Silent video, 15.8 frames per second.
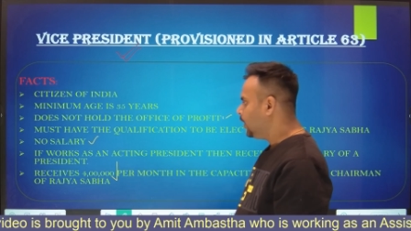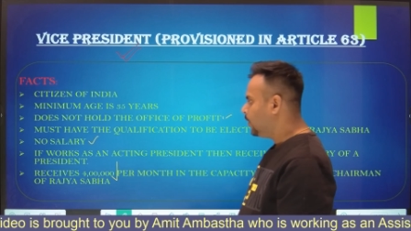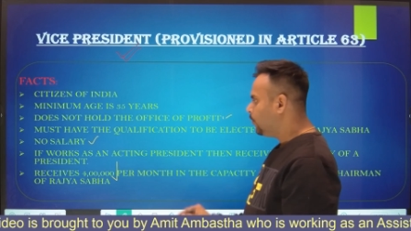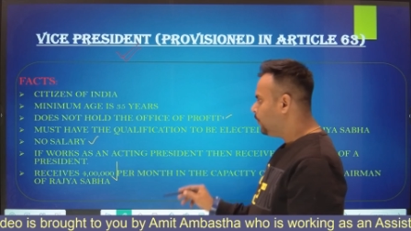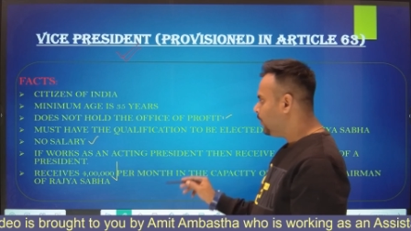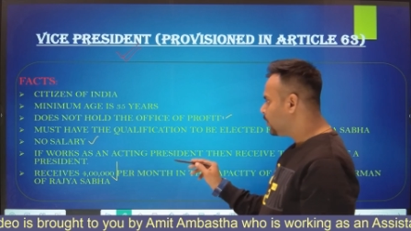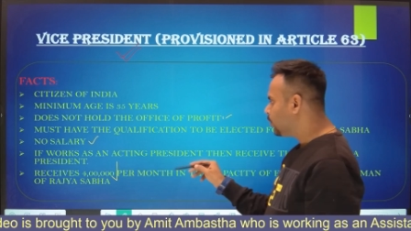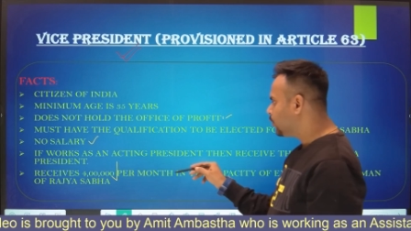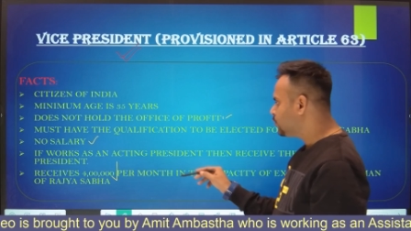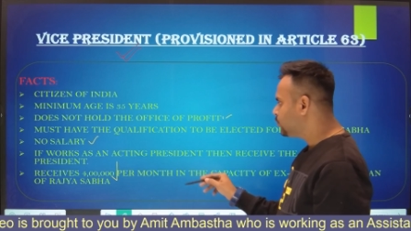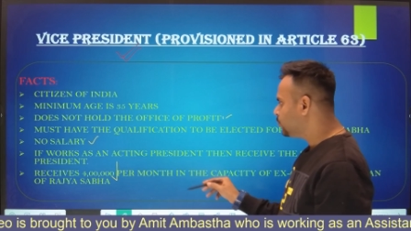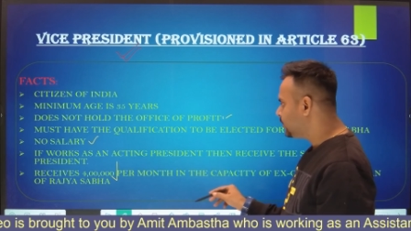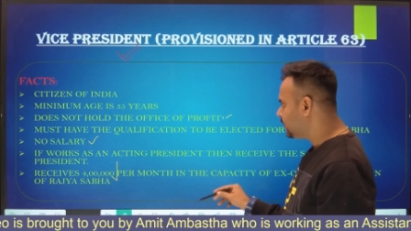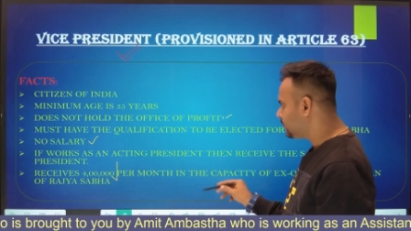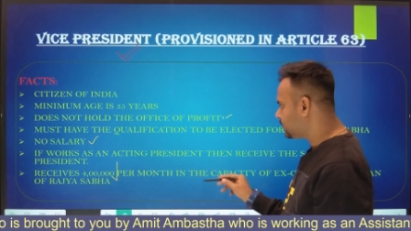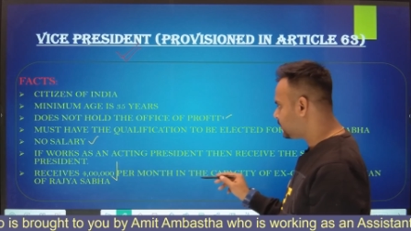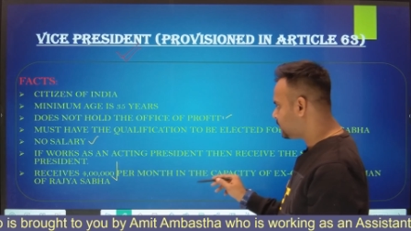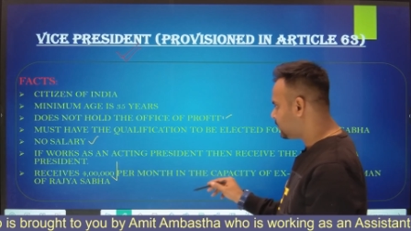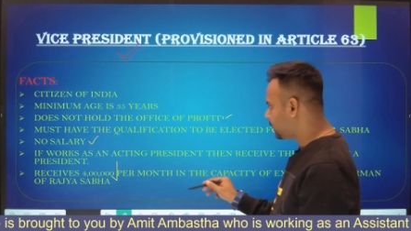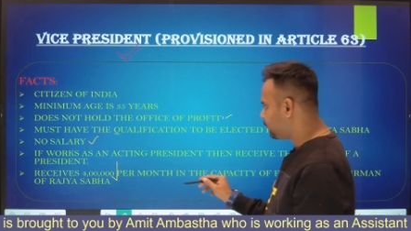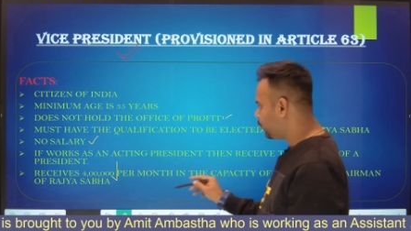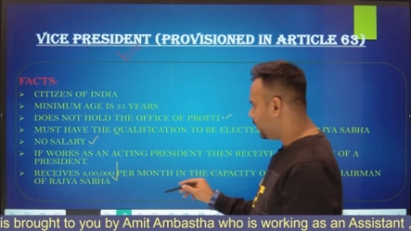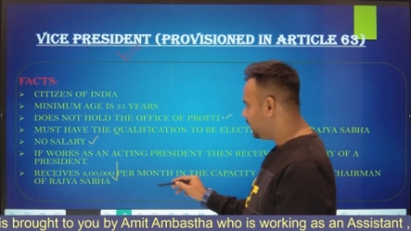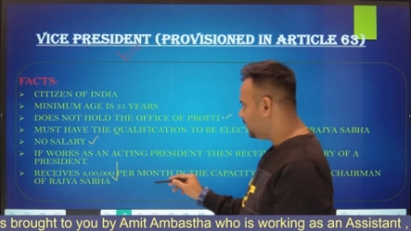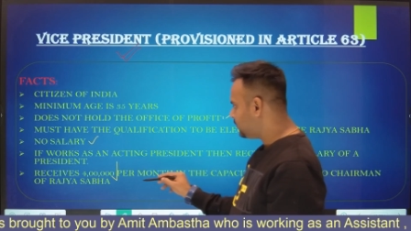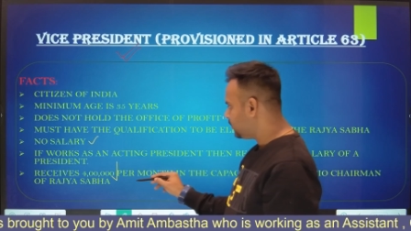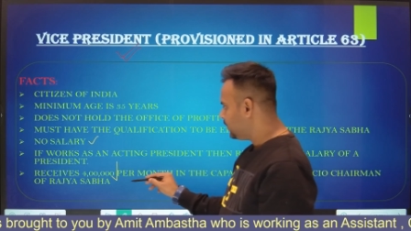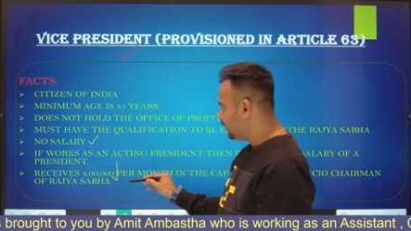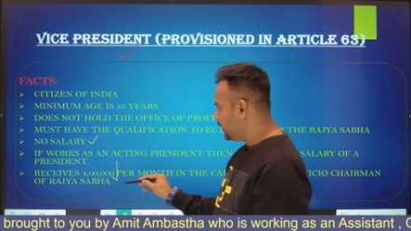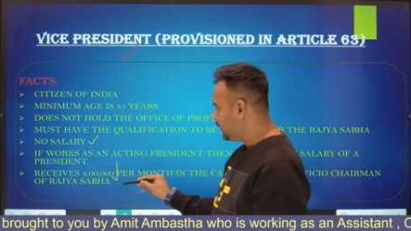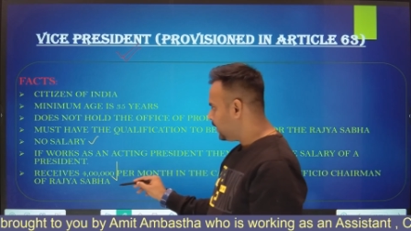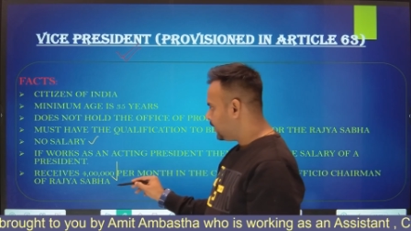We'll go to this point
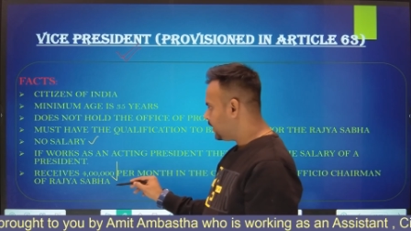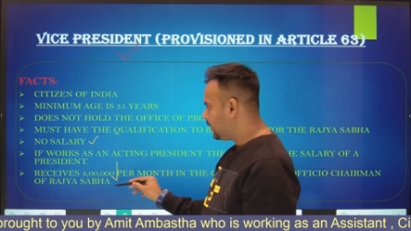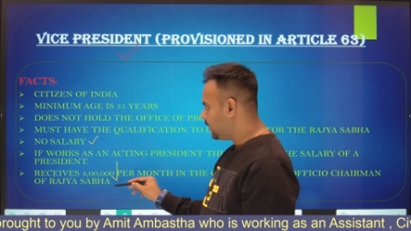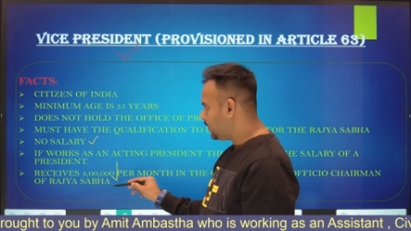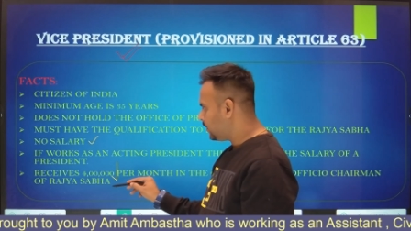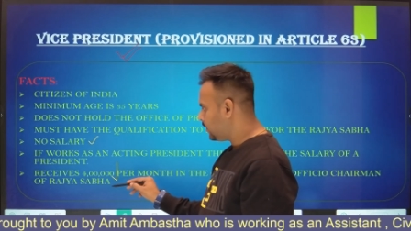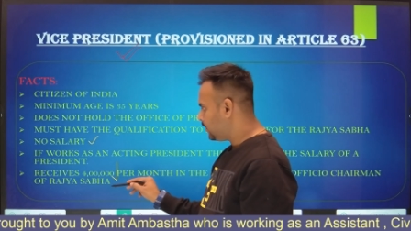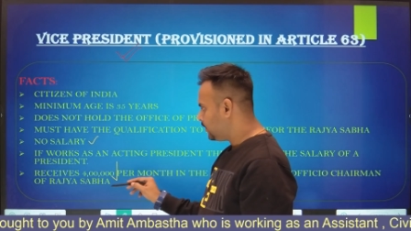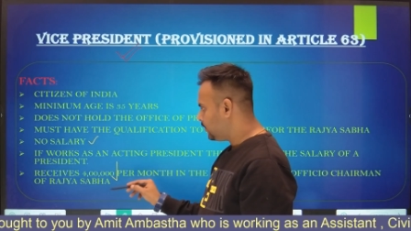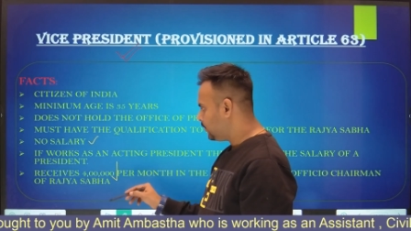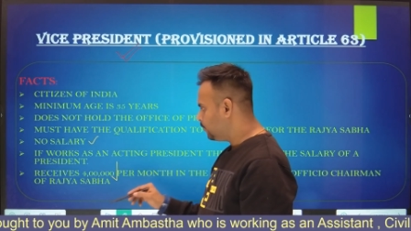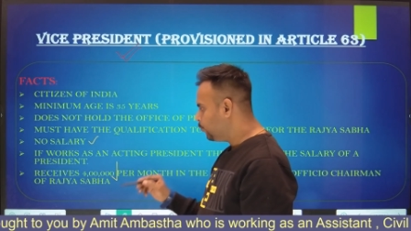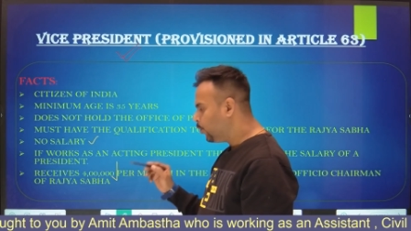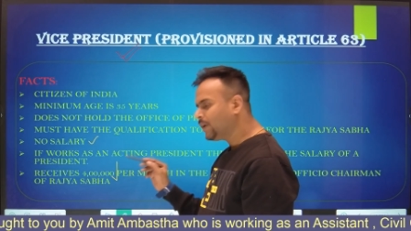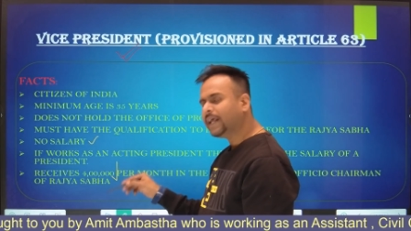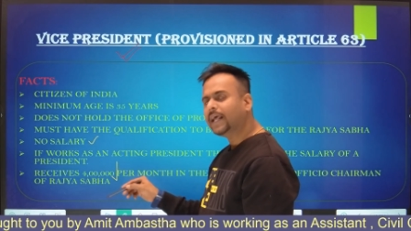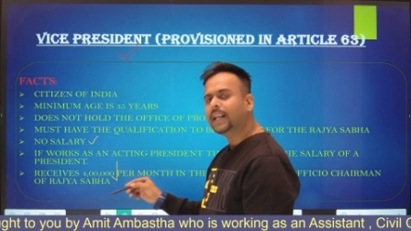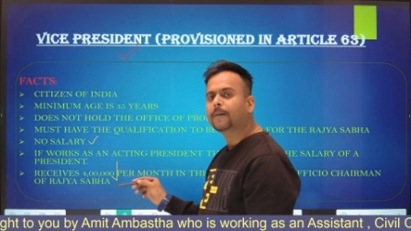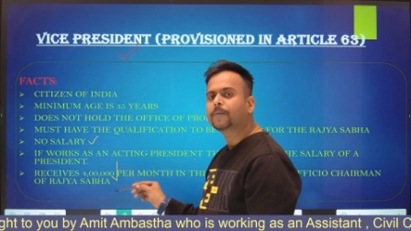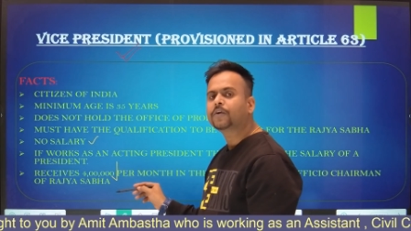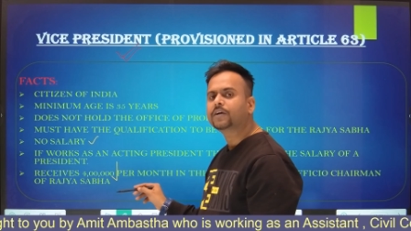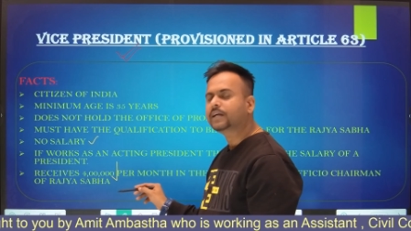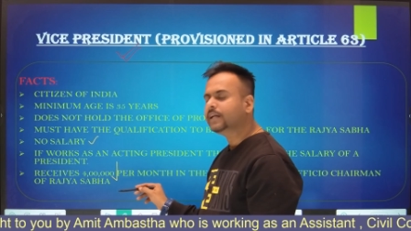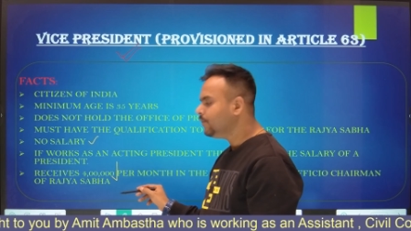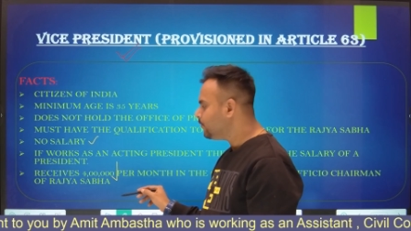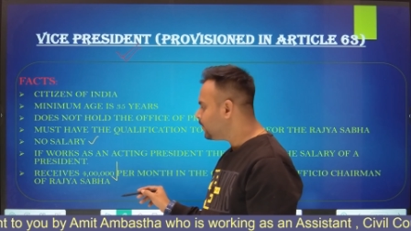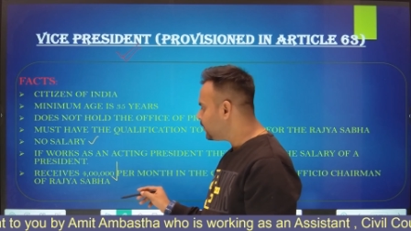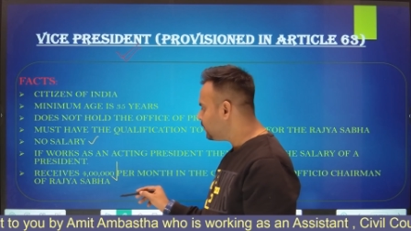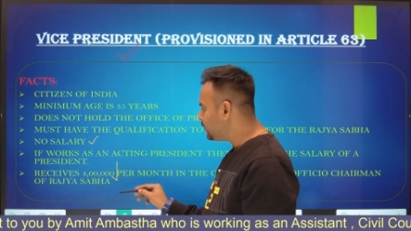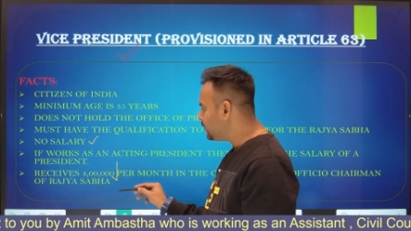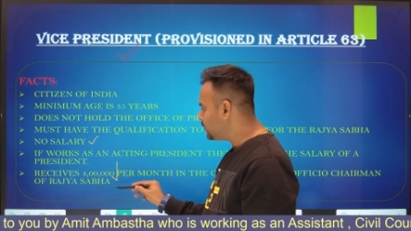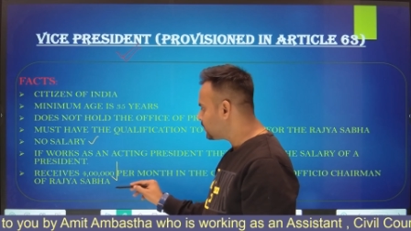more elaborately when
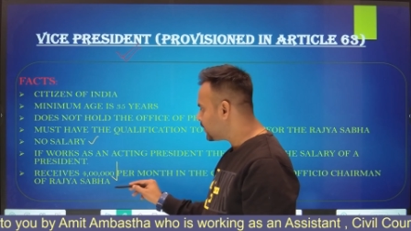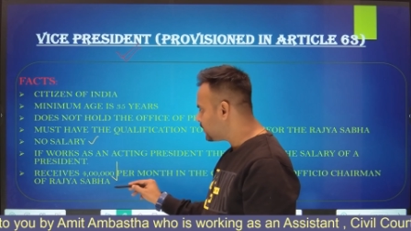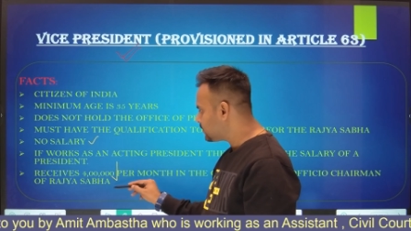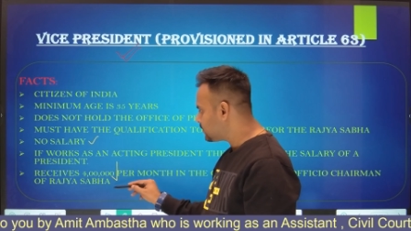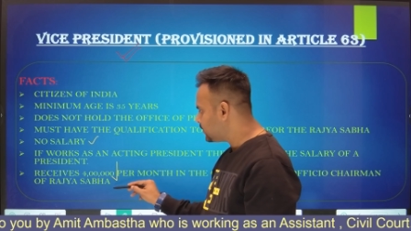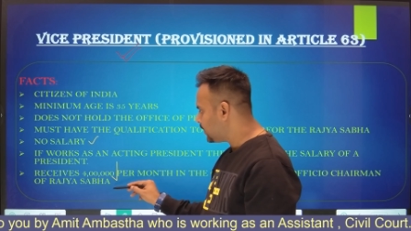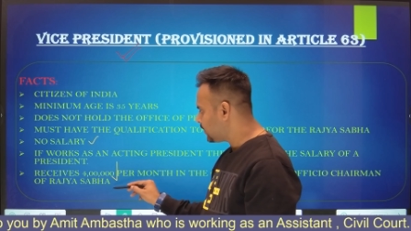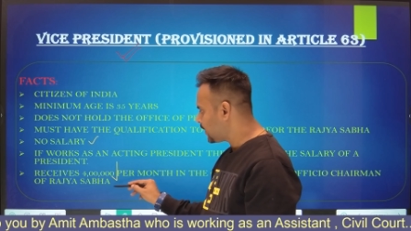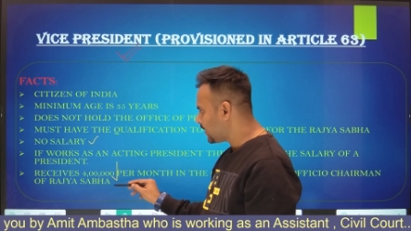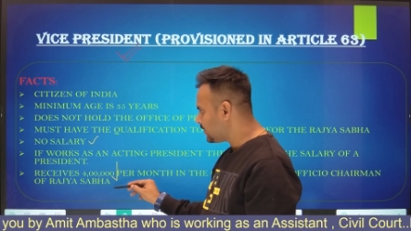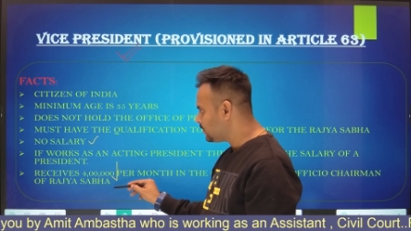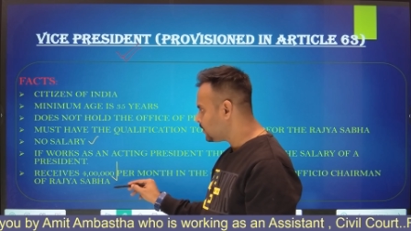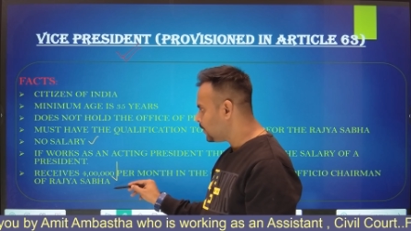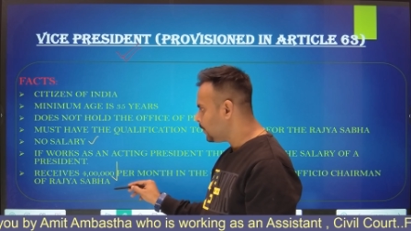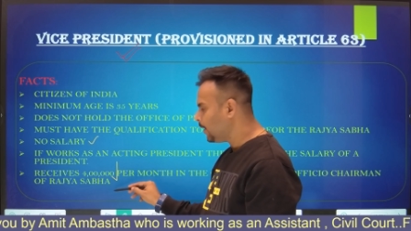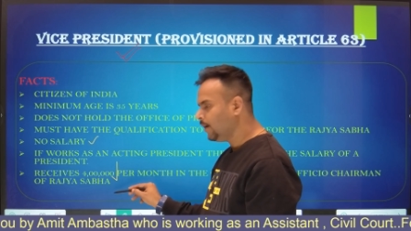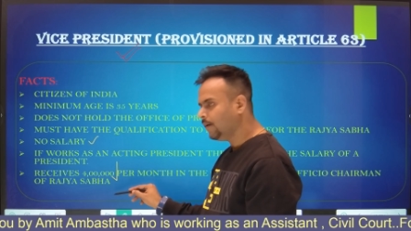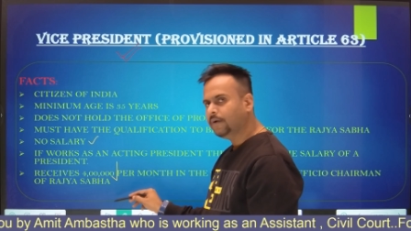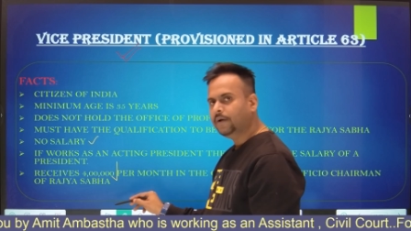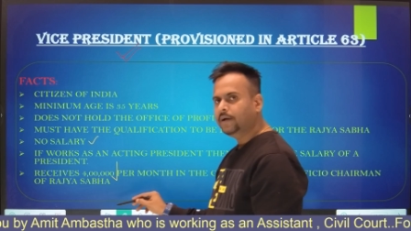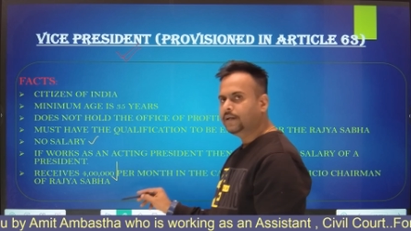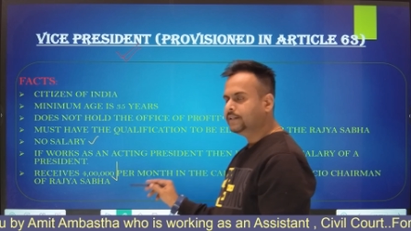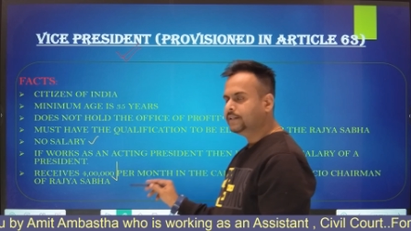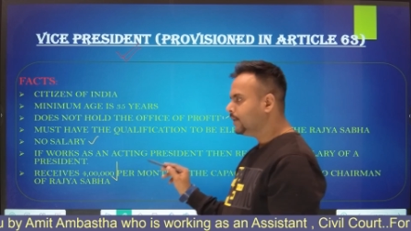we discuss the Rajya Sabha. Then